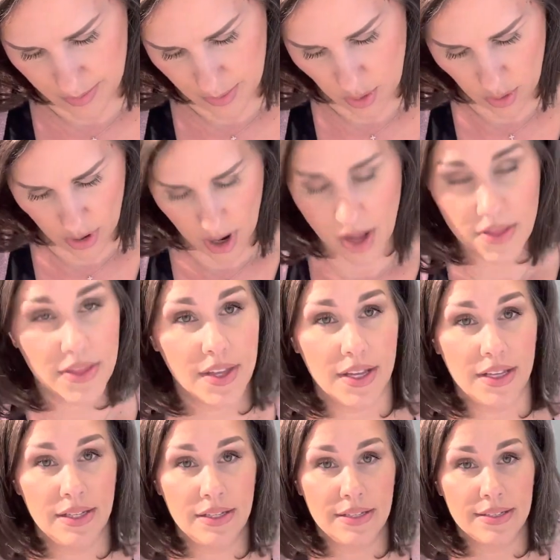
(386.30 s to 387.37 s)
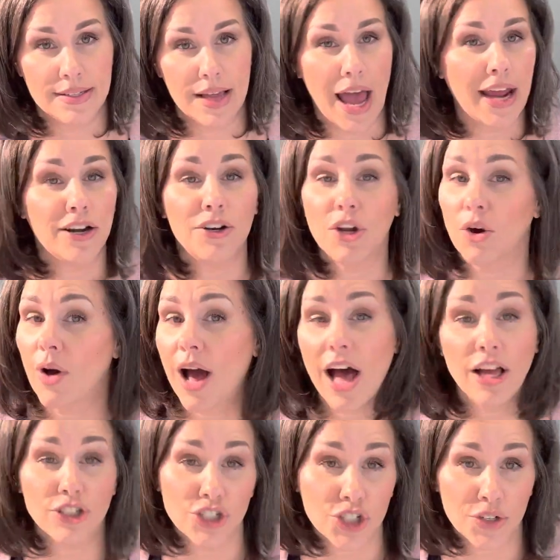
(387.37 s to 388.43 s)
Or on the, I don't know,
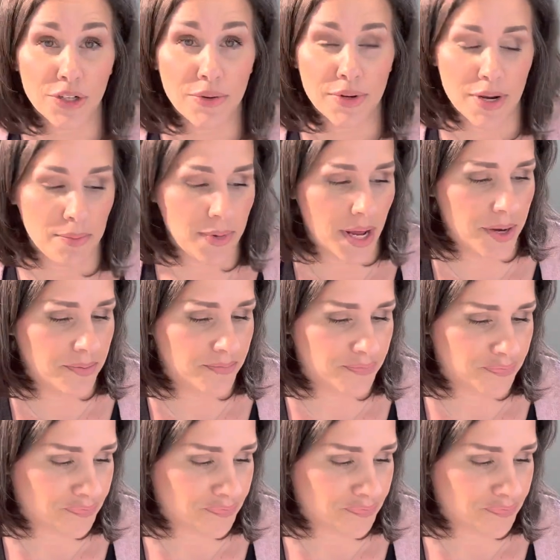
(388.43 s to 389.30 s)
I'll show you when I'm done.